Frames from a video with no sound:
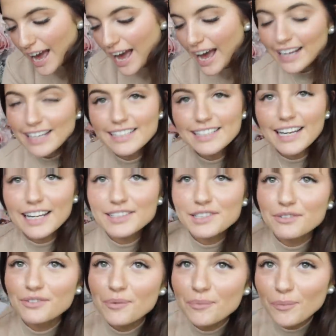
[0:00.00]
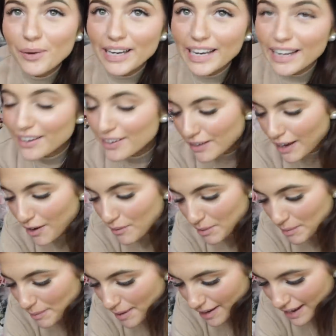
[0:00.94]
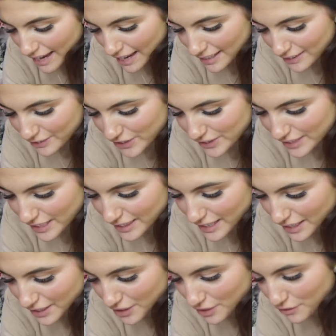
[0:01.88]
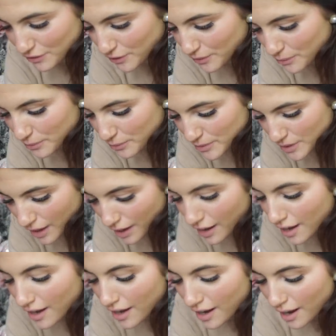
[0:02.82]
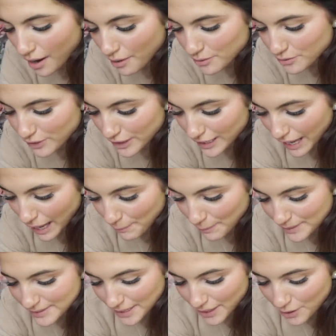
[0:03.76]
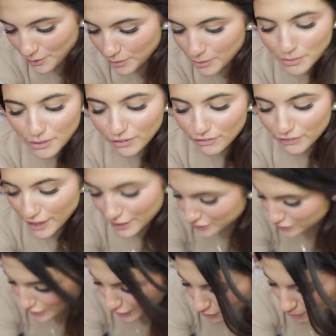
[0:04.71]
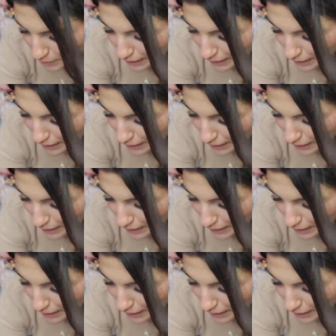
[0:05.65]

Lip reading: And it's a letter from Winnie who helped me buy it. And she said, thank you for your order. I was really happy to help you with your first Chanel